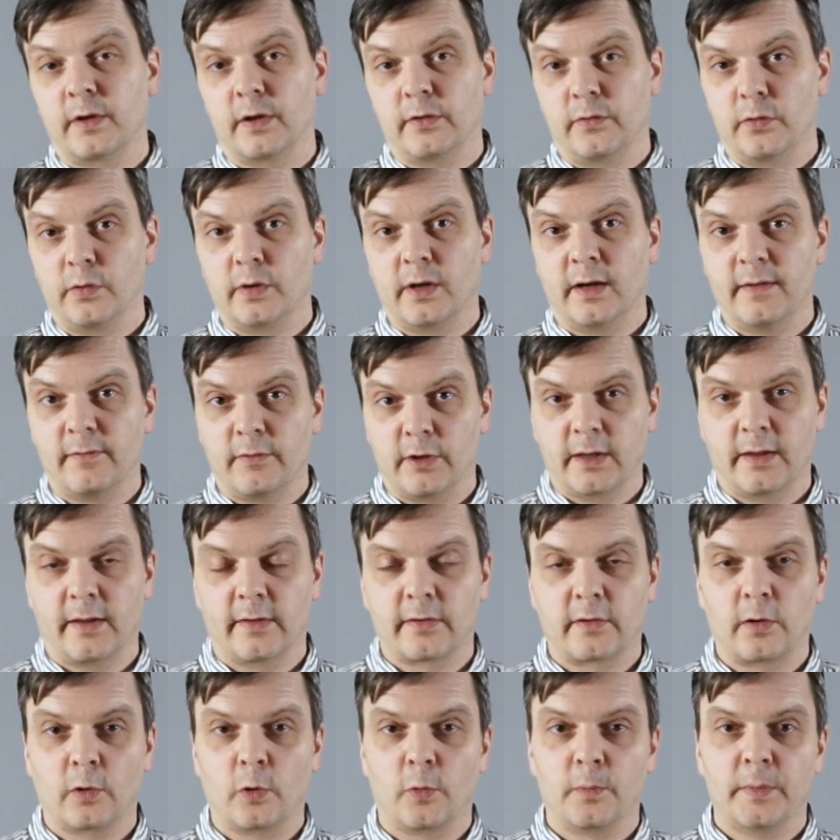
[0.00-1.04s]
Caturra and
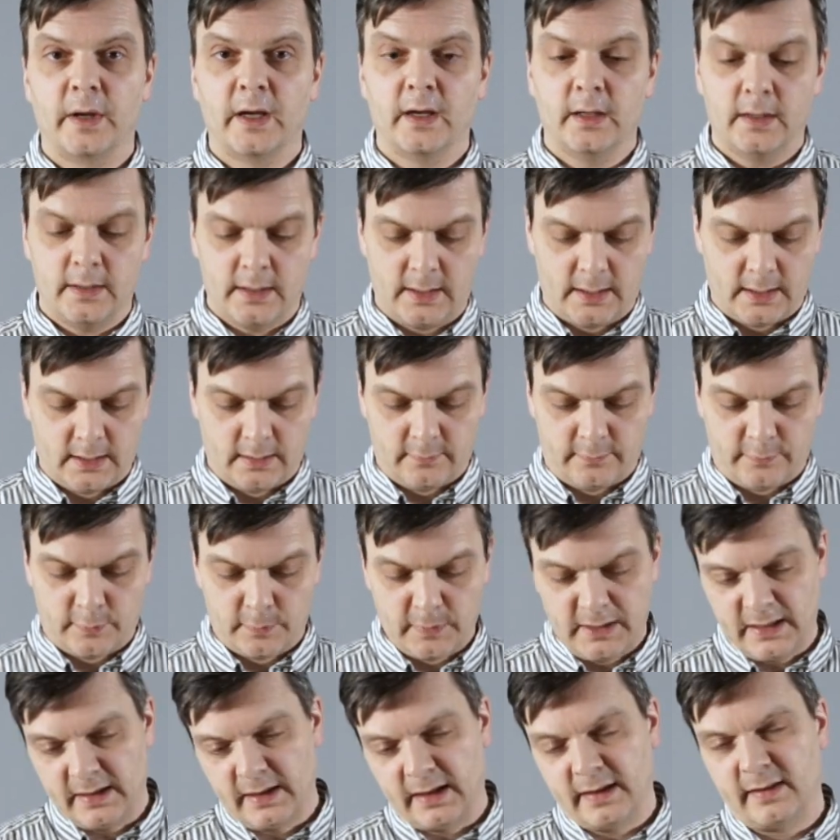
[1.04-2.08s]
Variedad Colombia, and for
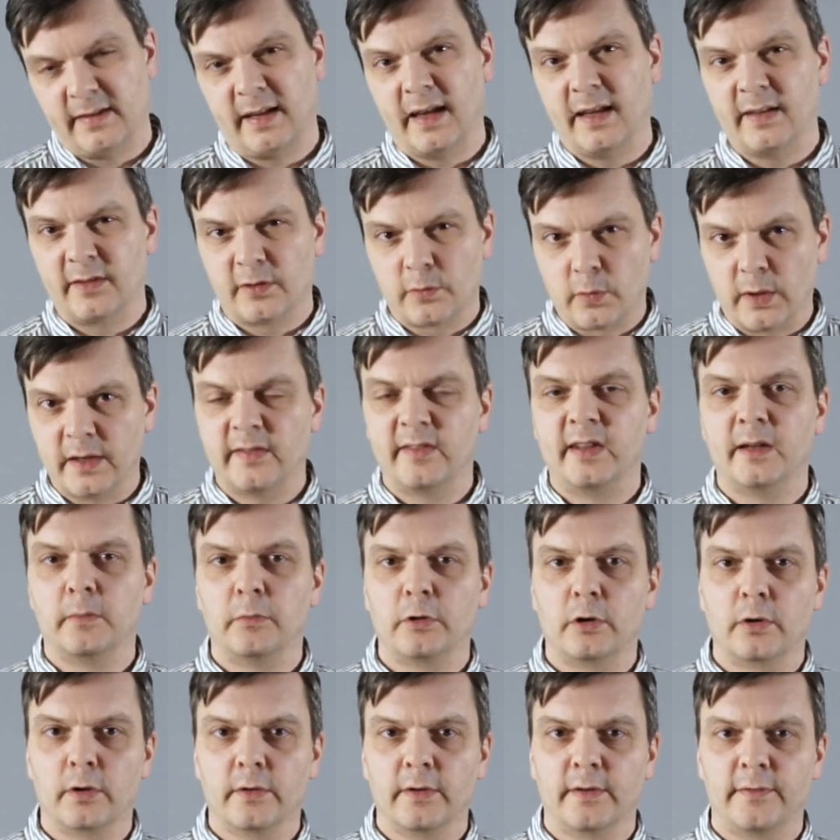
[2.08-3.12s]
me they taste quite
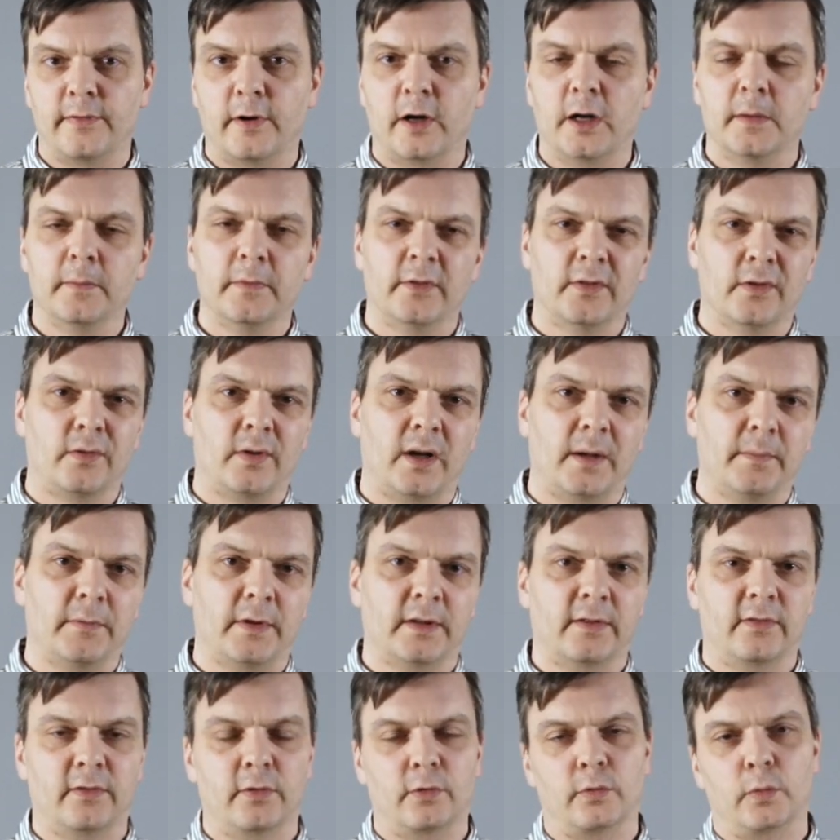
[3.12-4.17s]
similar on the farm, so I'm
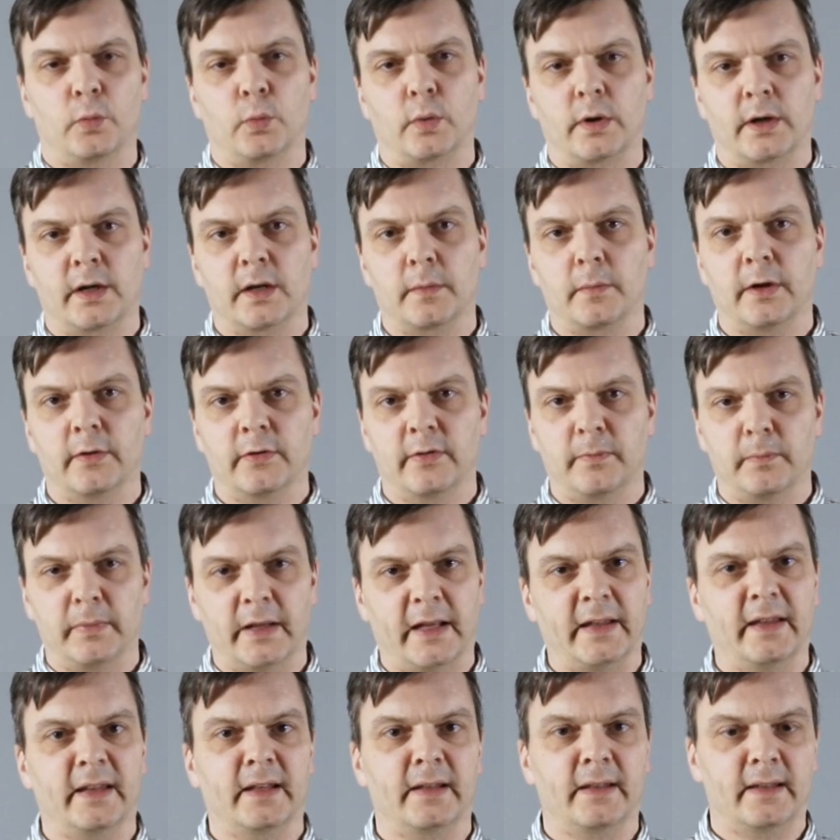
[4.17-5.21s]
not so worried about
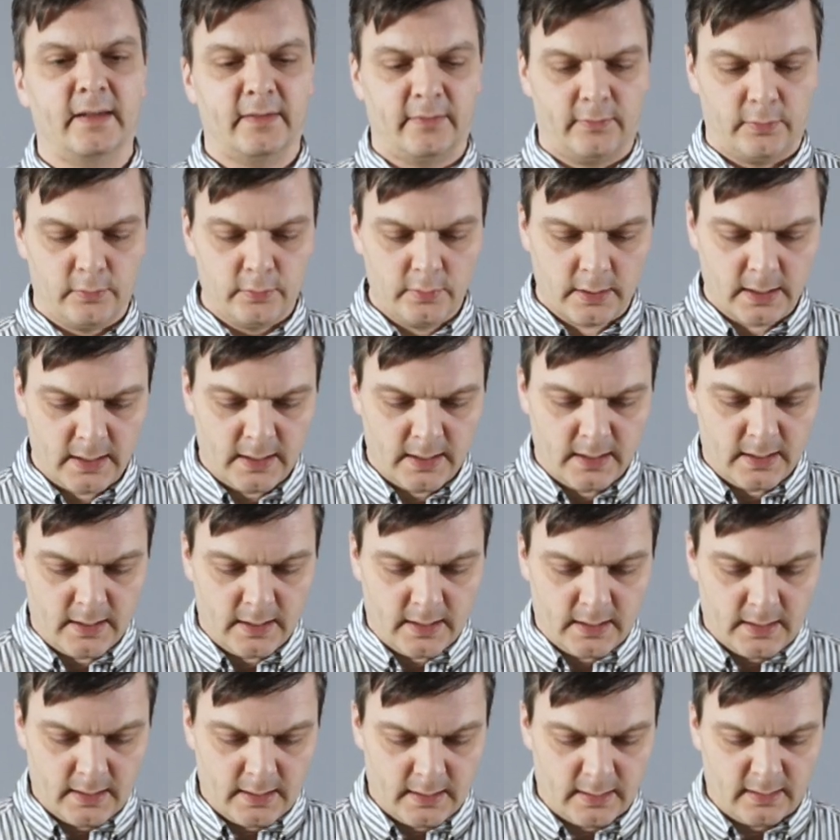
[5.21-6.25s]
blending these two.
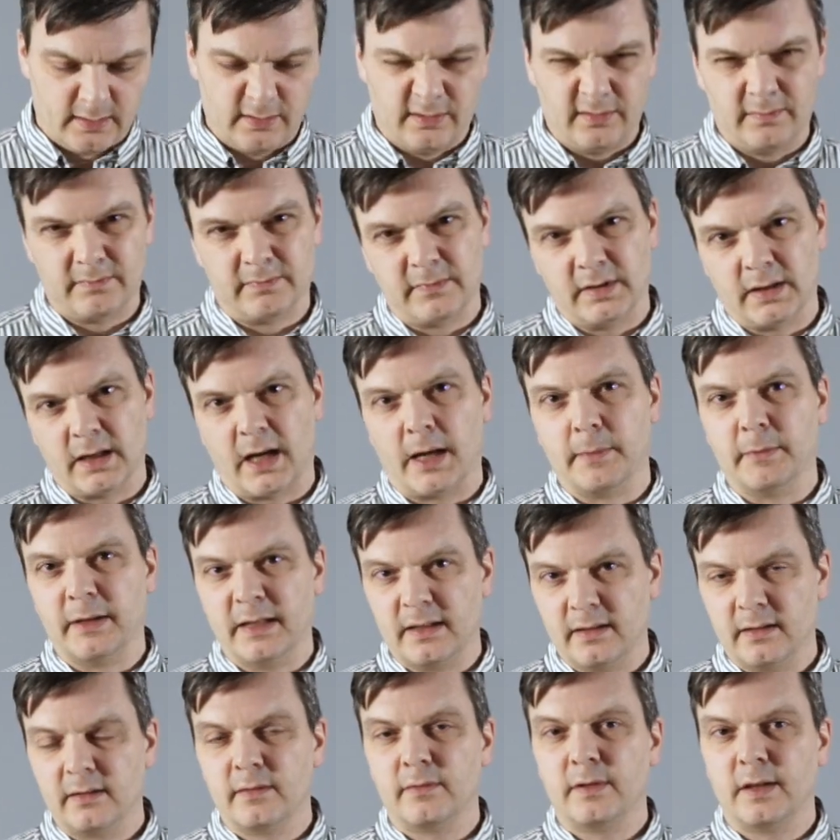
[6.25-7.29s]
I
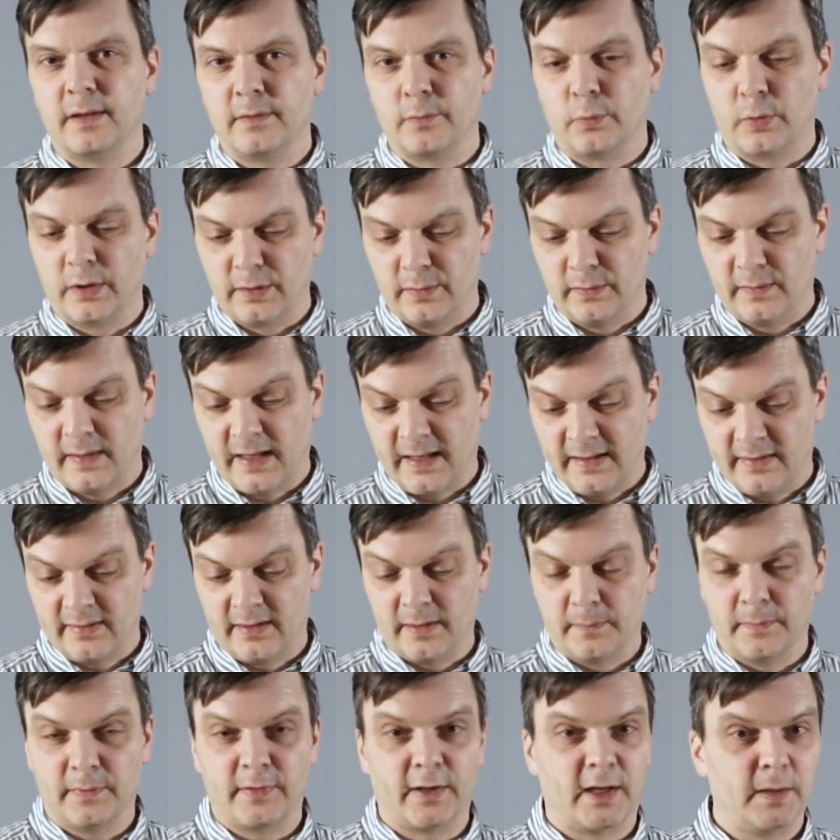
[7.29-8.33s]
mean, when you taste
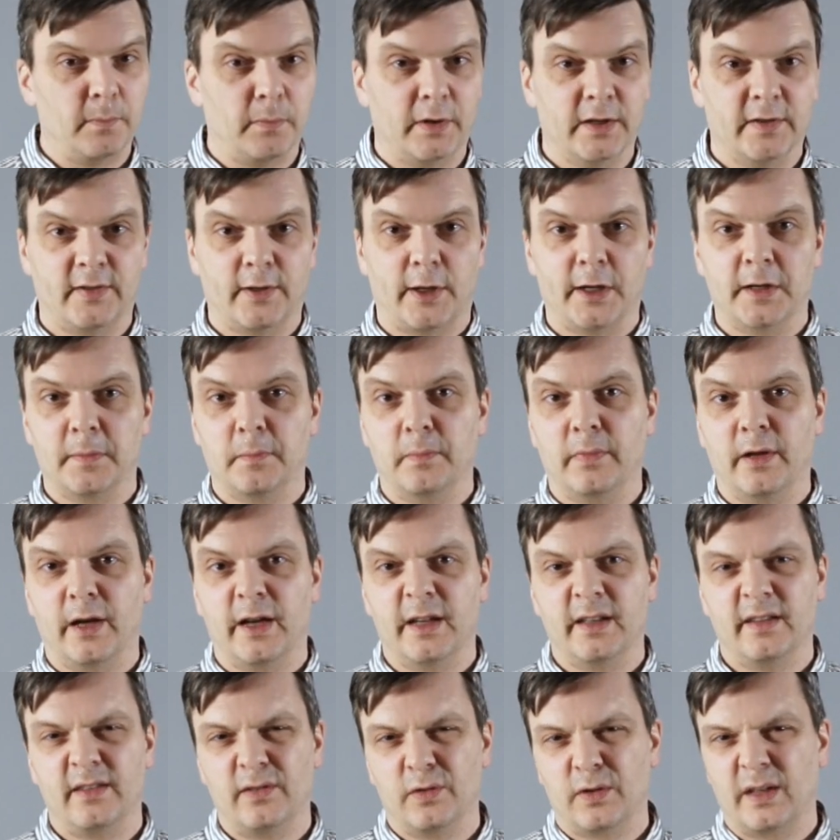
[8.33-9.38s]
them side by side
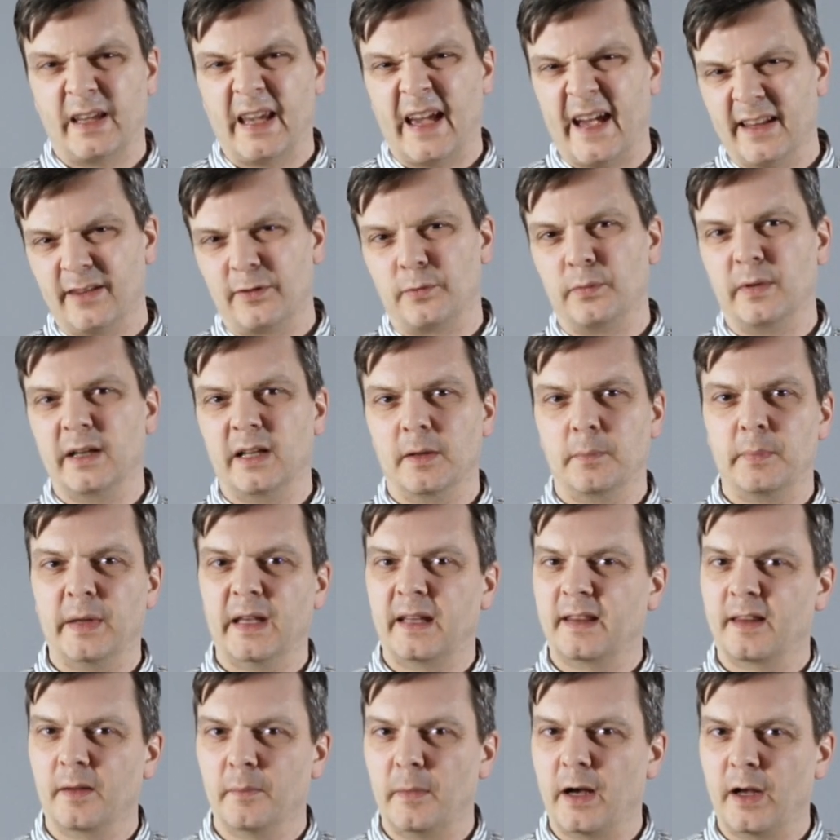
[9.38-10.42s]
blind, you can't really
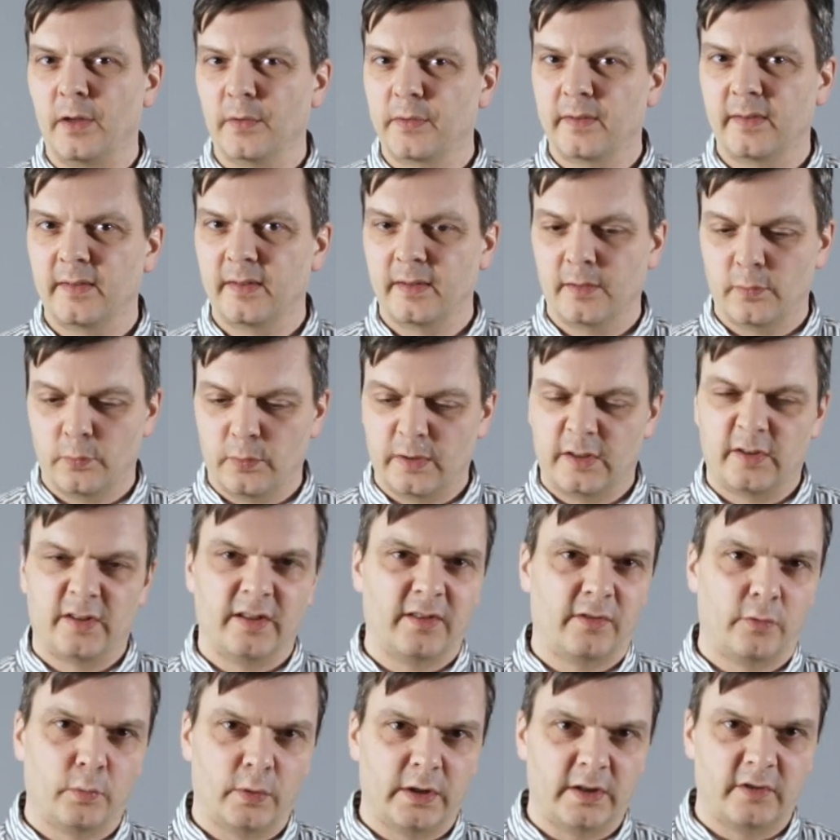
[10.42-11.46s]
pick them out, which
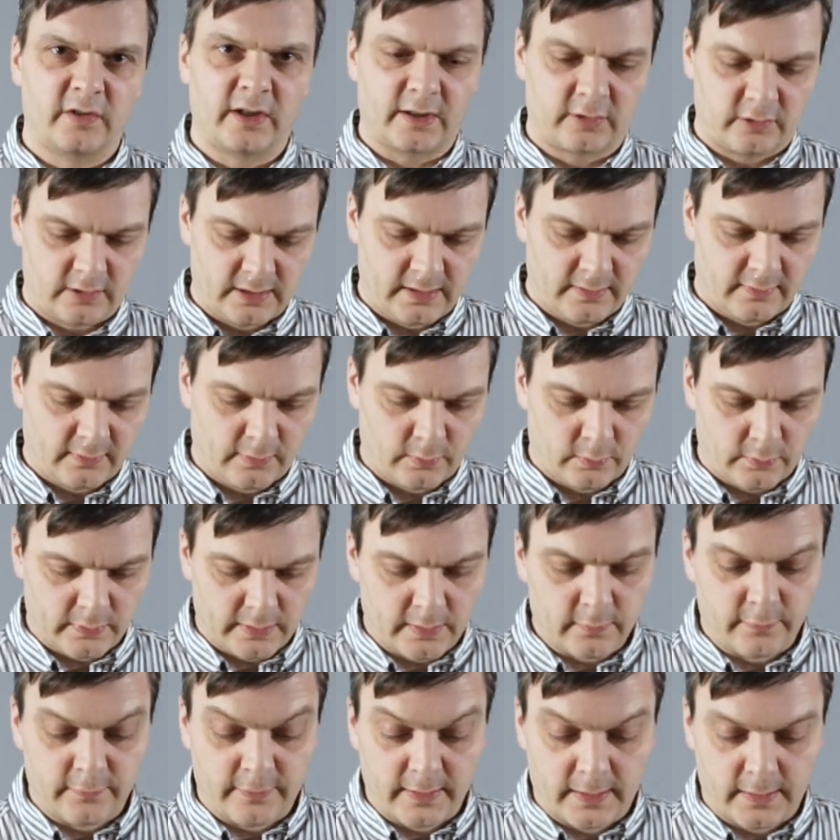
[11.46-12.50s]
is which actually. So
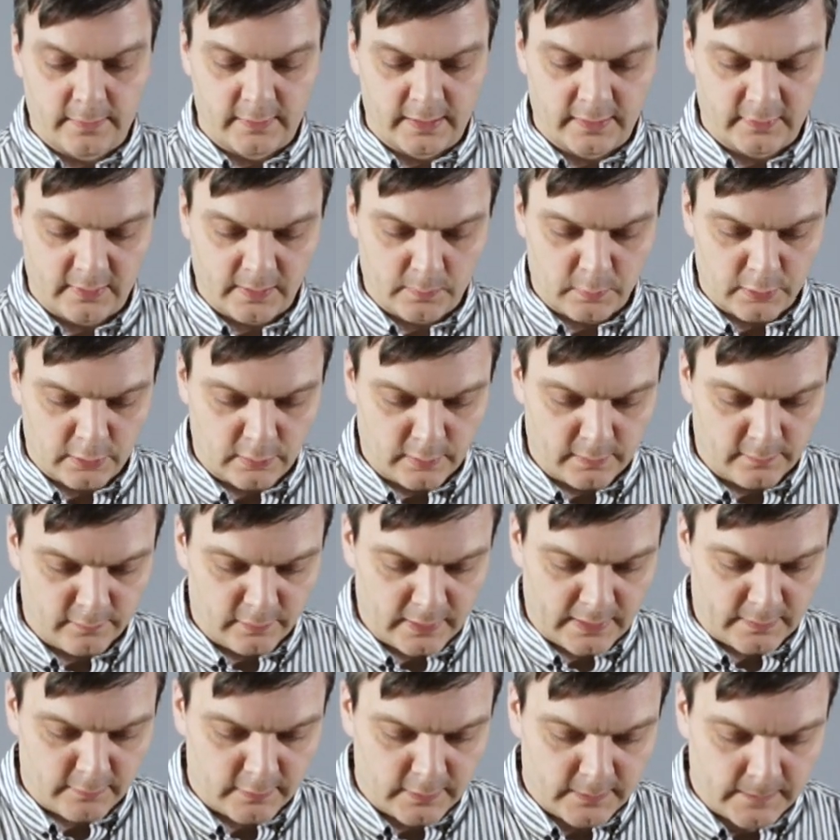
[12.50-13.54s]
they're very, very similar in
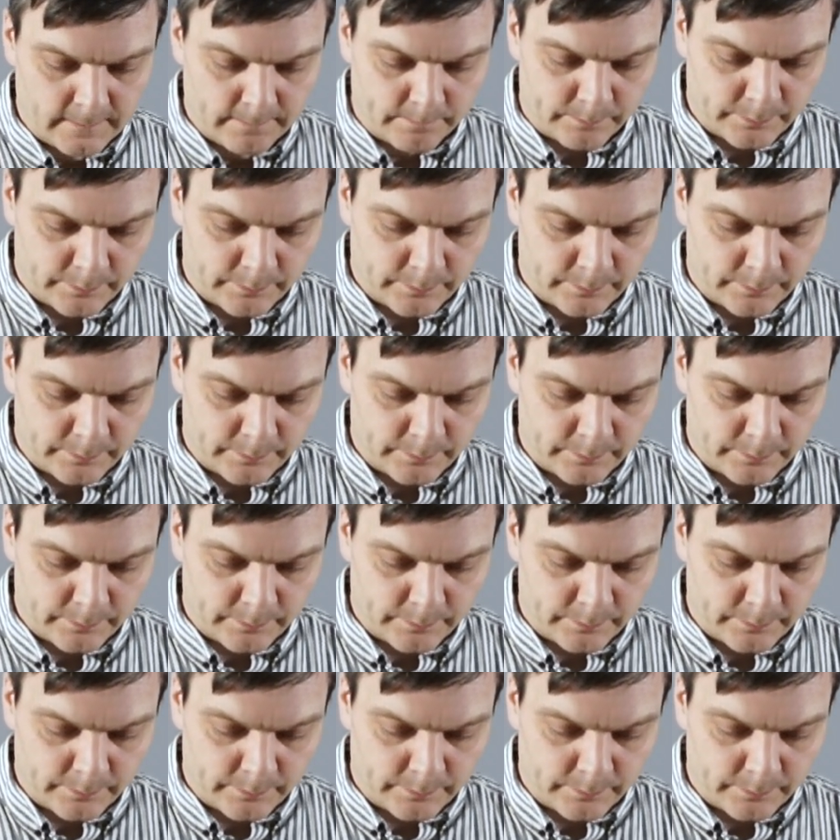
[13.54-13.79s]
flavor.